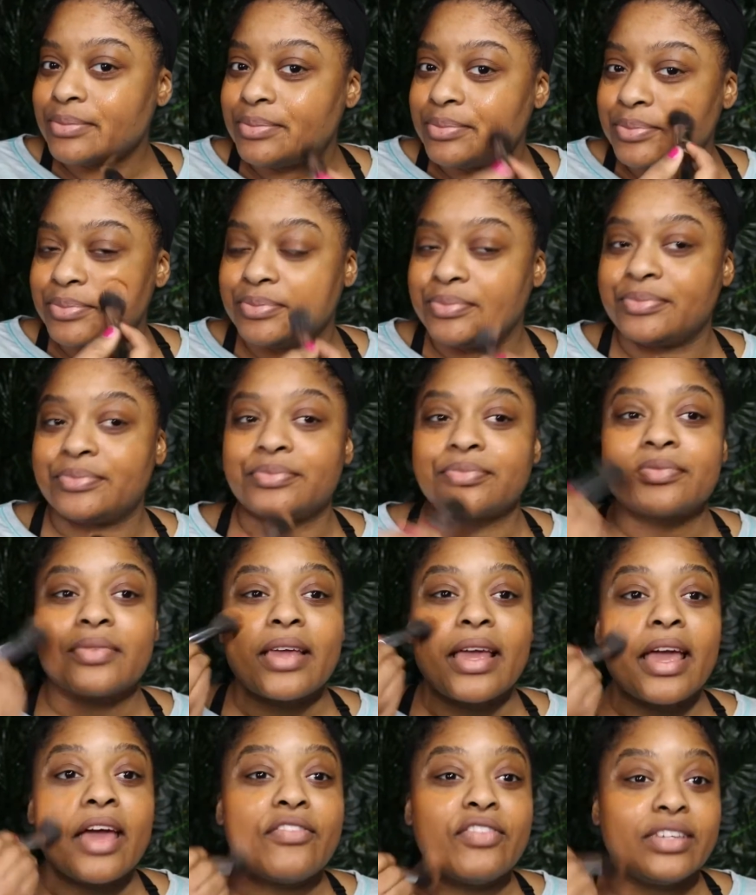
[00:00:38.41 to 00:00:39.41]
Mm.
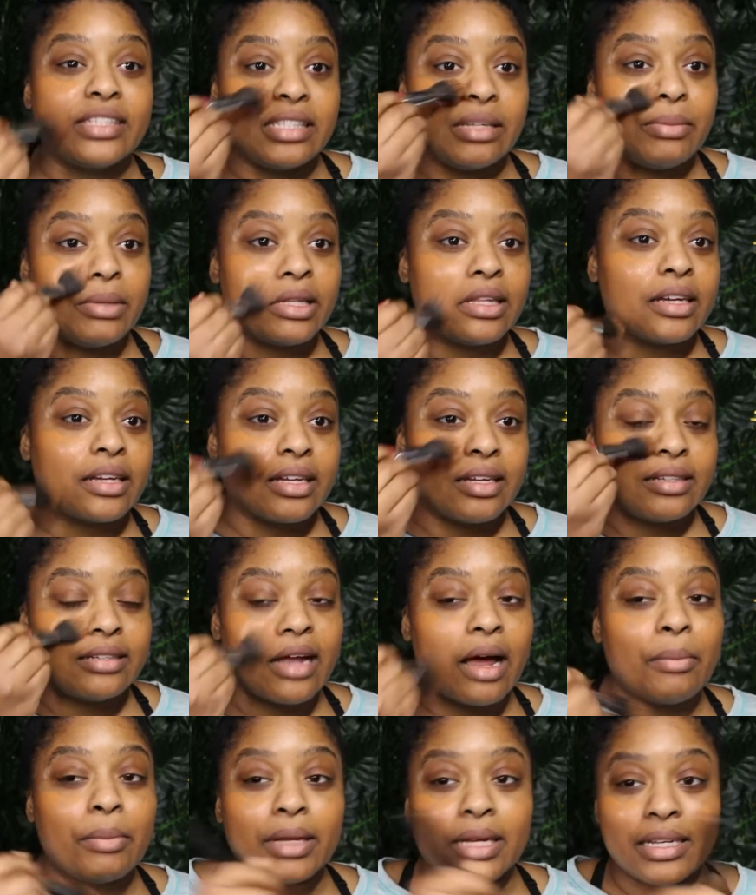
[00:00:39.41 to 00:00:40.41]
If you see me
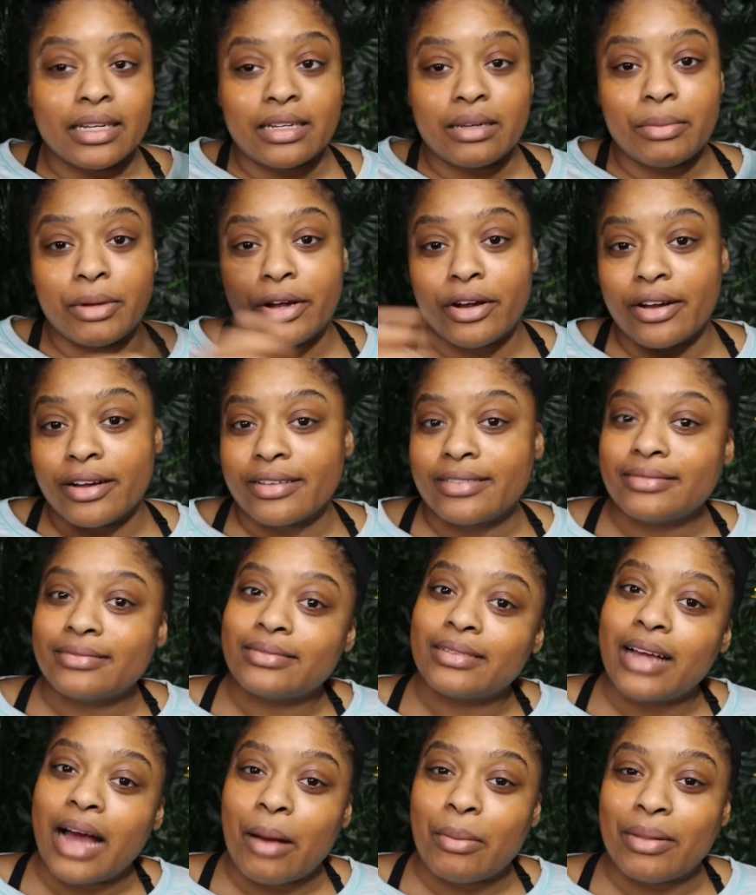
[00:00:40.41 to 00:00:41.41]
looking, I'm looking in the mirror.
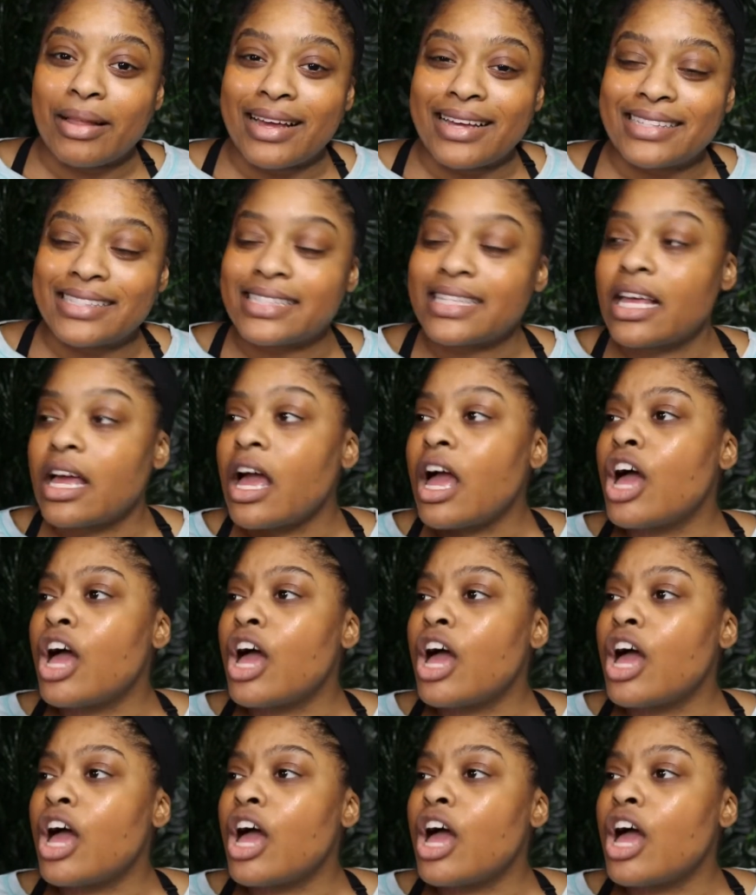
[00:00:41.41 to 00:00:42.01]
God bless.